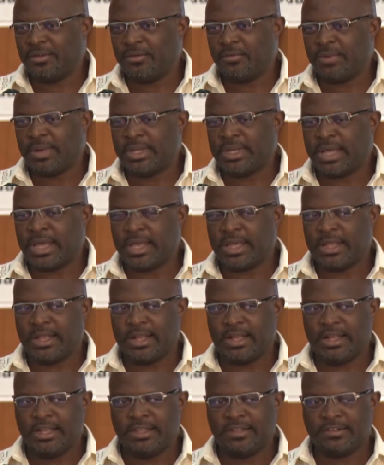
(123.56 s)
when I
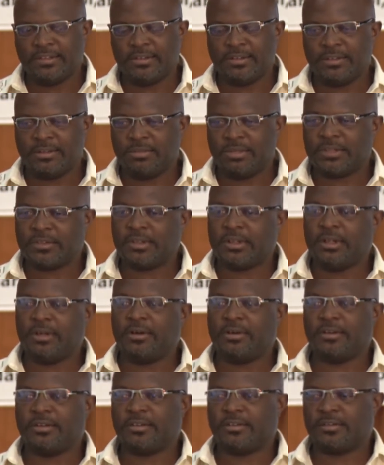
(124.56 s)
listen to Mr.
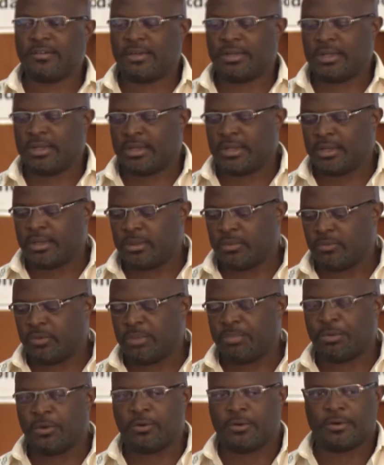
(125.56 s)
Lawler's
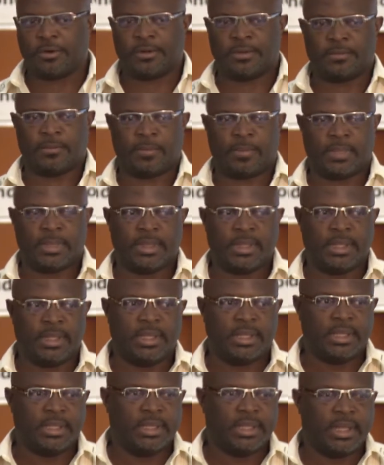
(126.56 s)
report
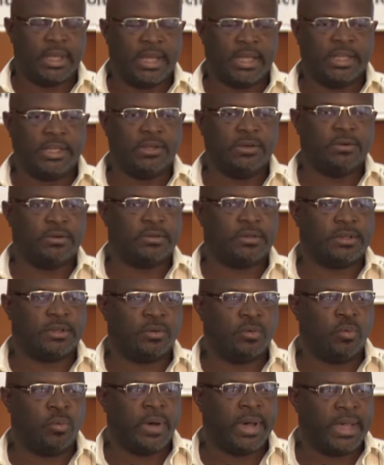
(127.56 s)
and note
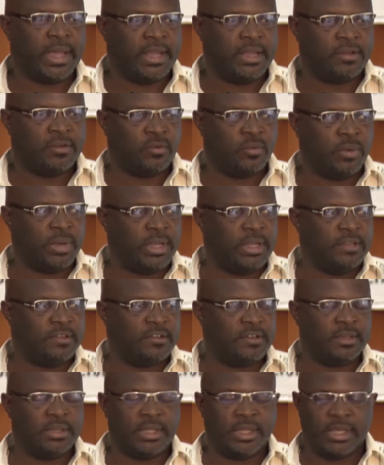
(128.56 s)
the
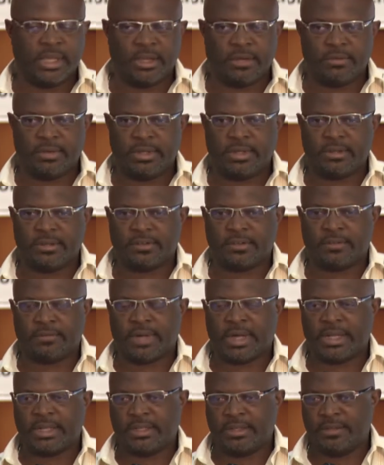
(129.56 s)
wide-ranging areas of
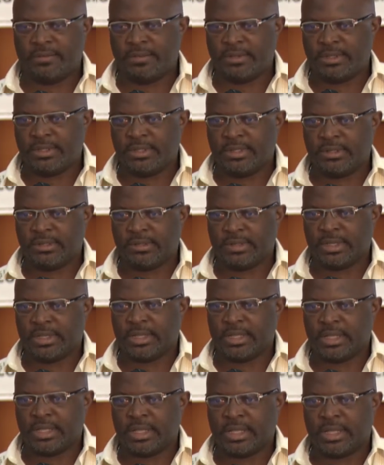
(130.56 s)
activities
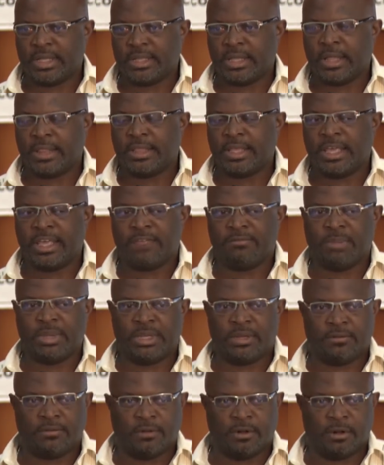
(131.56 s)
that they have
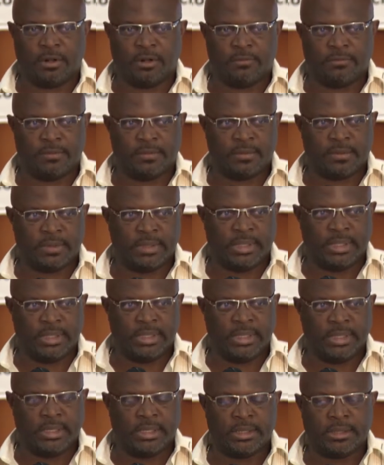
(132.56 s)
been involved
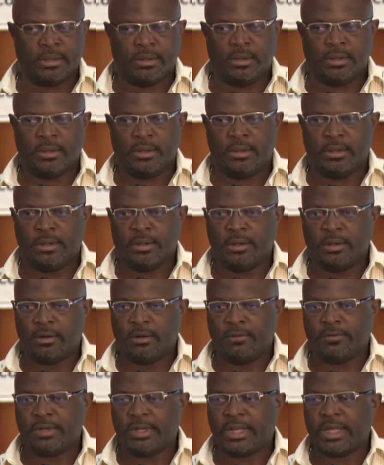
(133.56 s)
in
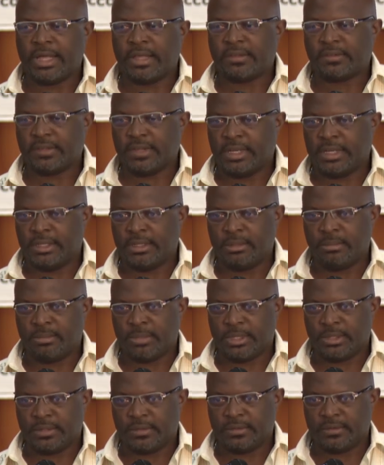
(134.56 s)
over the last 18
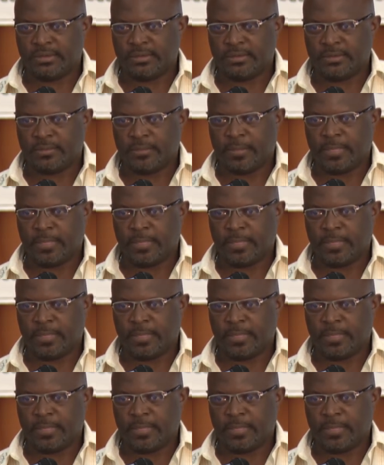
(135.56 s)
months.